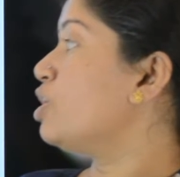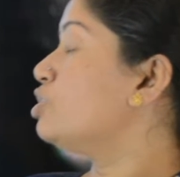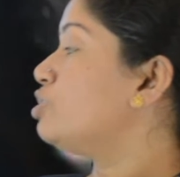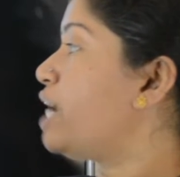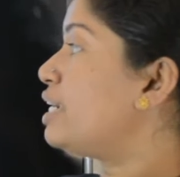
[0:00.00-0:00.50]

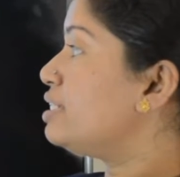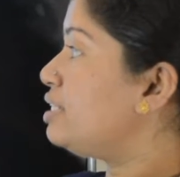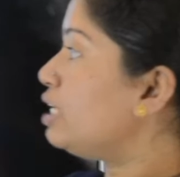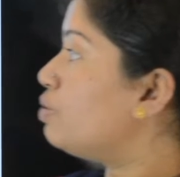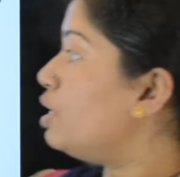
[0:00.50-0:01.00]
So that is
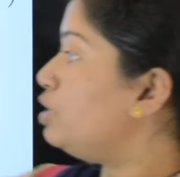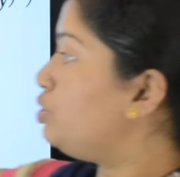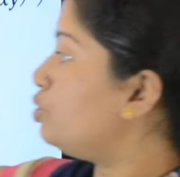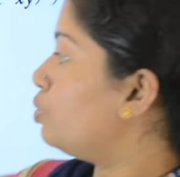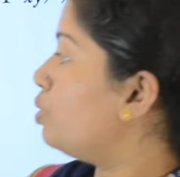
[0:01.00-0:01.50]
equal
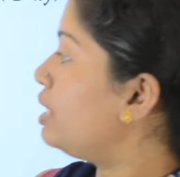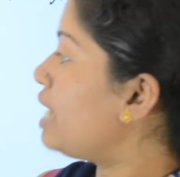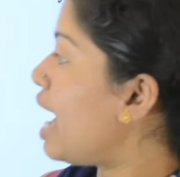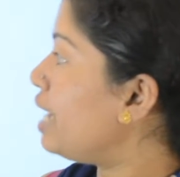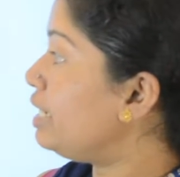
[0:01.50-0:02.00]
to
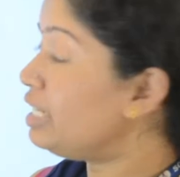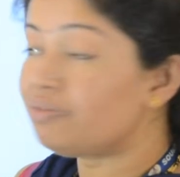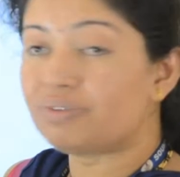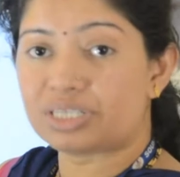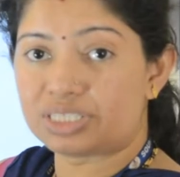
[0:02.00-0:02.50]
tan
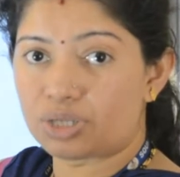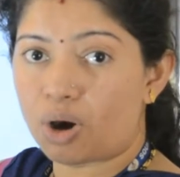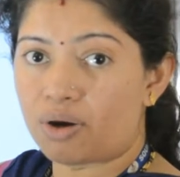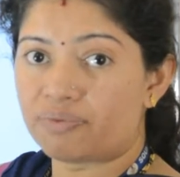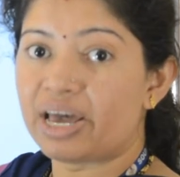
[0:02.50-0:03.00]
inverse
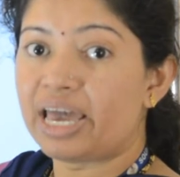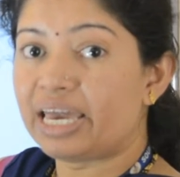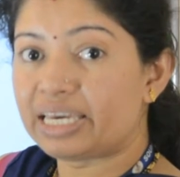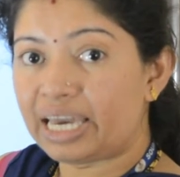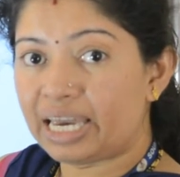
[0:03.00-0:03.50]
of,
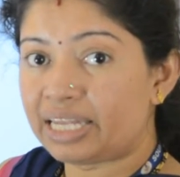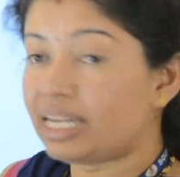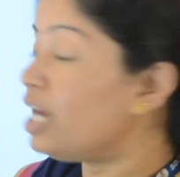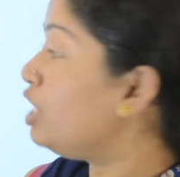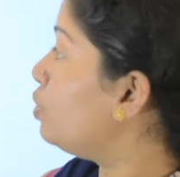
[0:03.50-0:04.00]
again
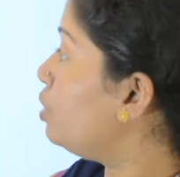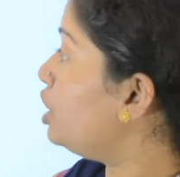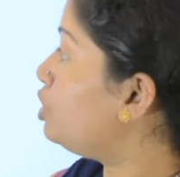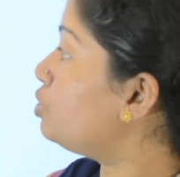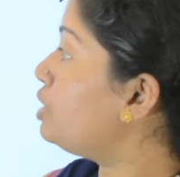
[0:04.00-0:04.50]
you
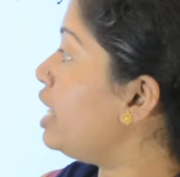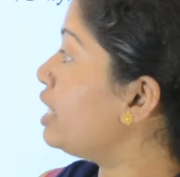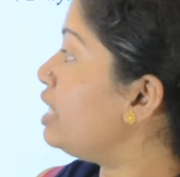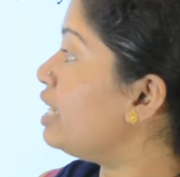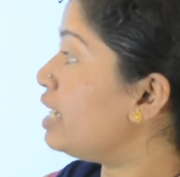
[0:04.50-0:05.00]
need to take
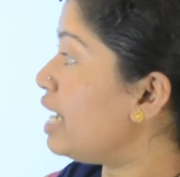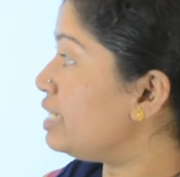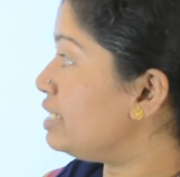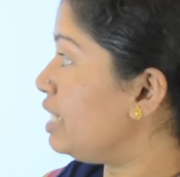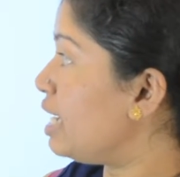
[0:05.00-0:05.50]
here
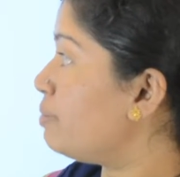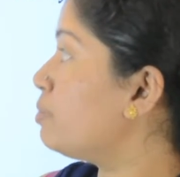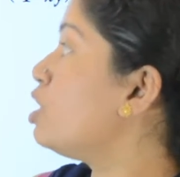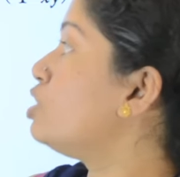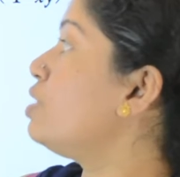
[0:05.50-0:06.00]
LCM.
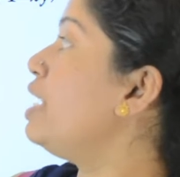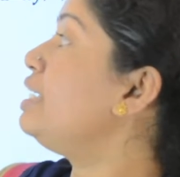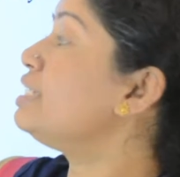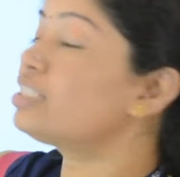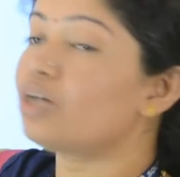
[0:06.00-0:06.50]
So let
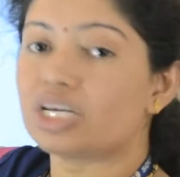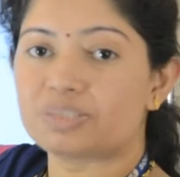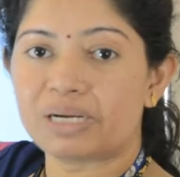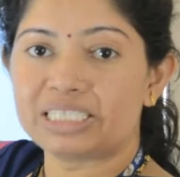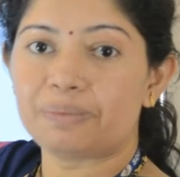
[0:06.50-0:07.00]
us cross
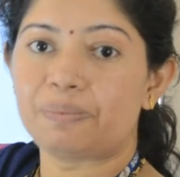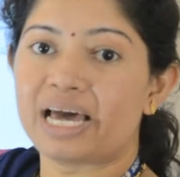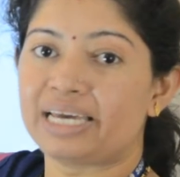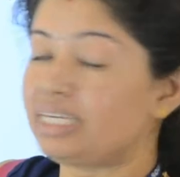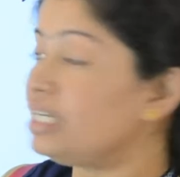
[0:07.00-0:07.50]

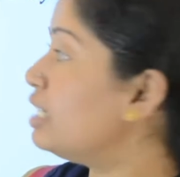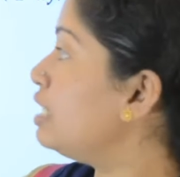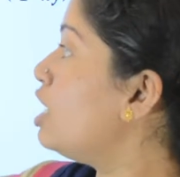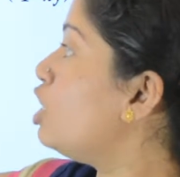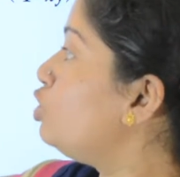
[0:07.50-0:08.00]
multiply here,
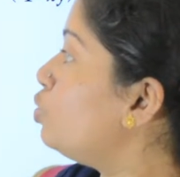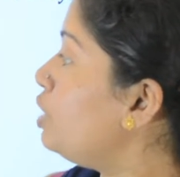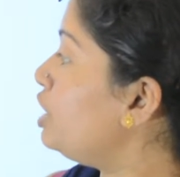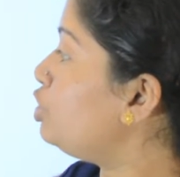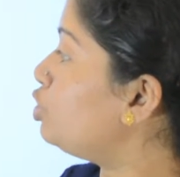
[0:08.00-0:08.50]
2
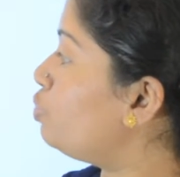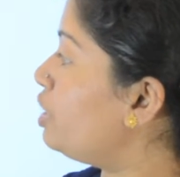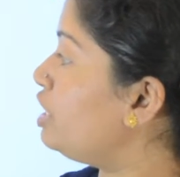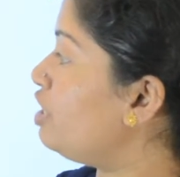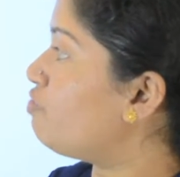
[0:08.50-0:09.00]
into
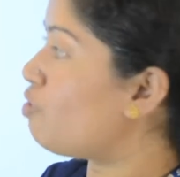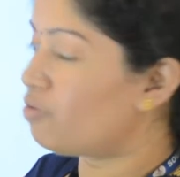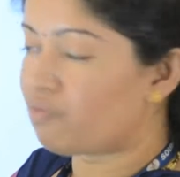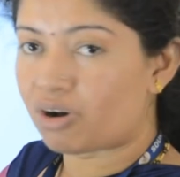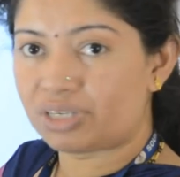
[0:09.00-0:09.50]
24,
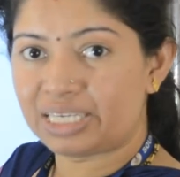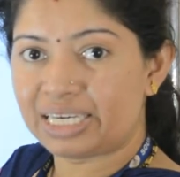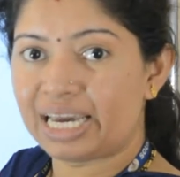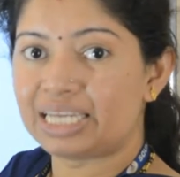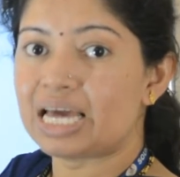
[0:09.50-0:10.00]

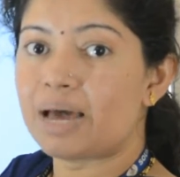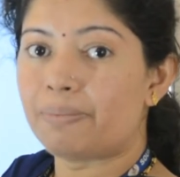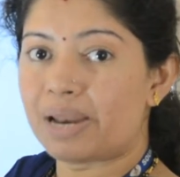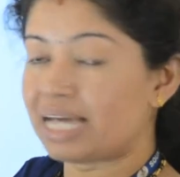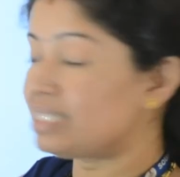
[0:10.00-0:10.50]
48
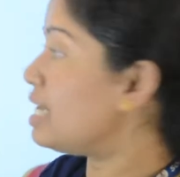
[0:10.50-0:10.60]
plus